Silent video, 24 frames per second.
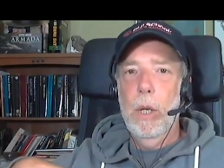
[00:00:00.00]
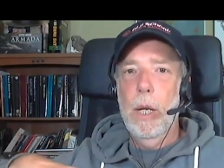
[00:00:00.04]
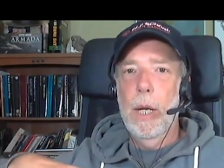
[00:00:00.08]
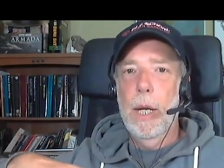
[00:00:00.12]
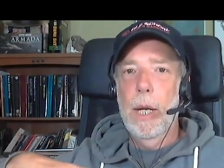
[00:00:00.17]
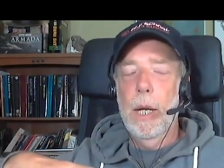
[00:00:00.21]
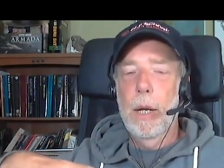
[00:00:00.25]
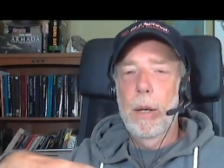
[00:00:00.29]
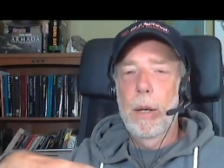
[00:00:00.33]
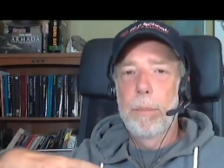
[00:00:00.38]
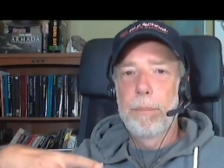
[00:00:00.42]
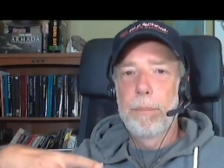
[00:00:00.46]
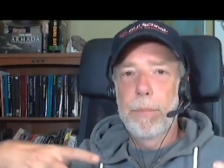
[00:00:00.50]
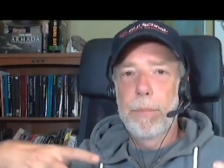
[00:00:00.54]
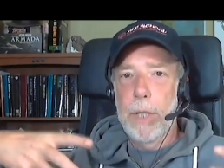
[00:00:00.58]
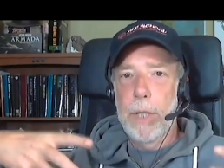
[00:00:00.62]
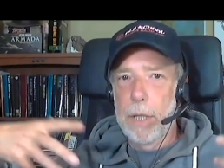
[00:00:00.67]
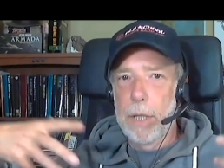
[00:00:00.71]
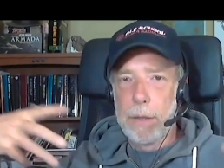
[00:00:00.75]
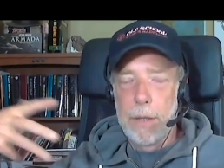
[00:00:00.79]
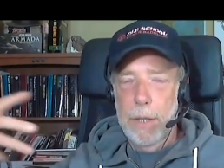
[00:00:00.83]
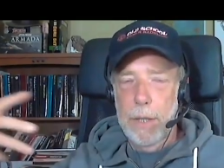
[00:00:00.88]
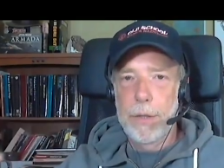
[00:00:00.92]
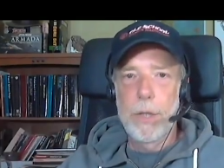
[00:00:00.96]
um,
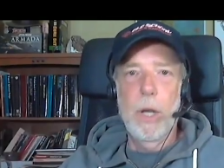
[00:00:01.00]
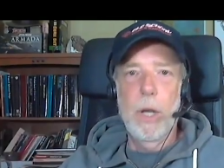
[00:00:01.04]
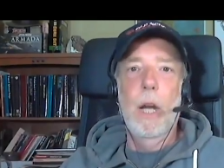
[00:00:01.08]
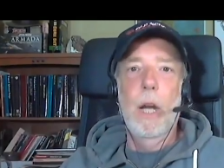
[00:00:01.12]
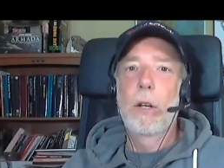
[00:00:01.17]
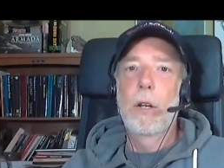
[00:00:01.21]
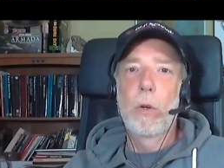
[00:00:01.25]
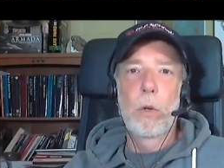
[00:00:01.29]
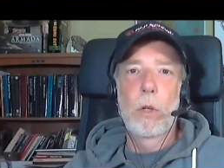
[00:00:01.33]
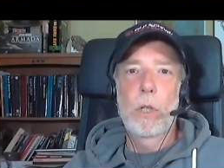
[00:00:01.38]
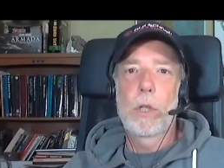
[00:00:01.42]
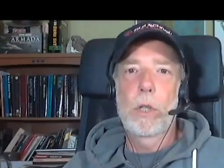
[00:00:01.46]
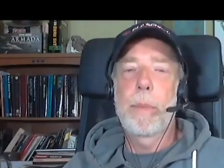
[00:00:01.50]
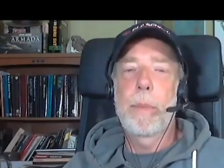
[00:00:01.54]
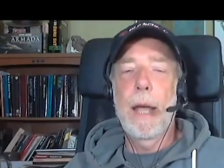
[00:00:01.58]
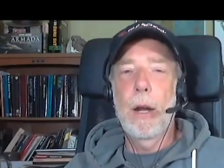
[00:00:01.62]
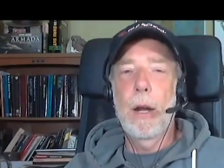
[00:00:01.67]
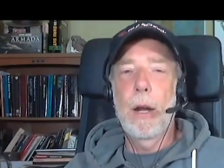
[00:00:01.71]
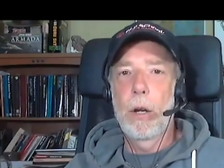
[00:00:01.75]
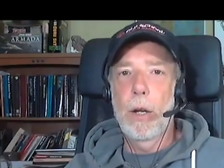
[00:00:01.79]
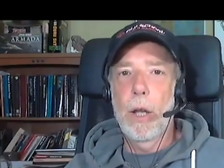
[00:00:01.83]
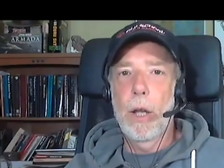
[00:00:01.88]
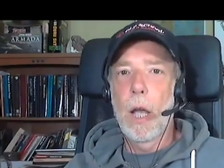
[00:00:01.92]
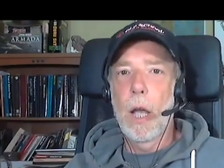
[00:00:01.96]
the the entire Norse
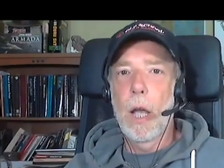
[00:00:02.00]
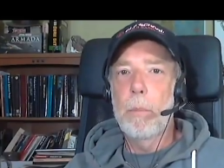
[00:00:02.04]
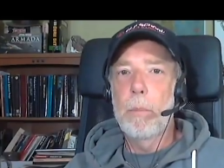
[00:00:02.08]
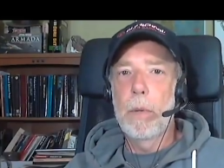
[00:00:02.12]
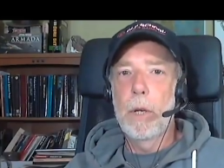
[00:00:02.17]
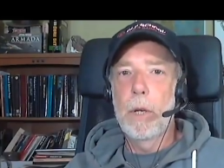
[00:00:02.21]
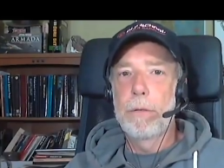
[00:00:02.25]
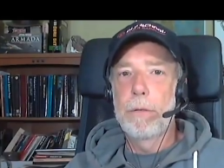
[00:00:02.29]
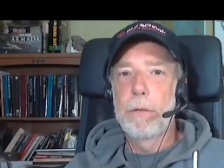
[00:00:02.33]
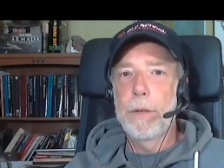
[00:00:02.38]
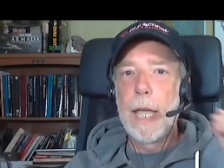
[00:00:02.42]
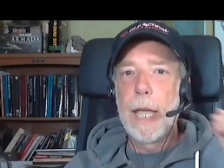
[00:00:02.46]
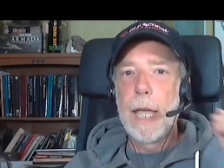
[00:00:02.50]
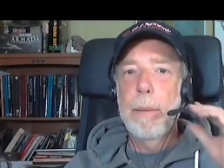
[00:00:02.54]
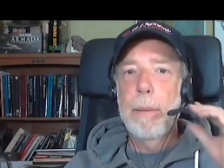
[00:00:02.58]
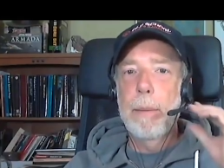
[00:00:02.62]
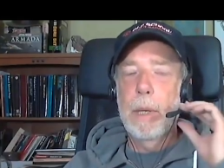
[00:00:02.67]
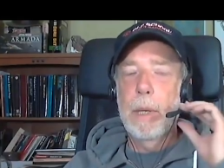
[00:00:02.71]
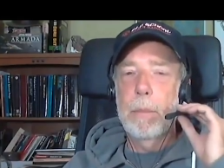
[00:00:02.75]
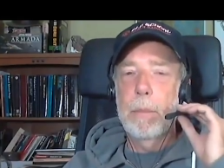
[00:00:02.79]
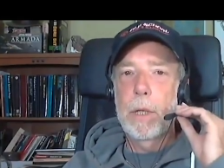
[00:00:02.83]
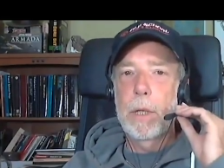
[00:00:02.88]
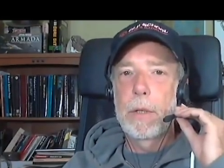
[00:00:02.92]
paradigm of gaming,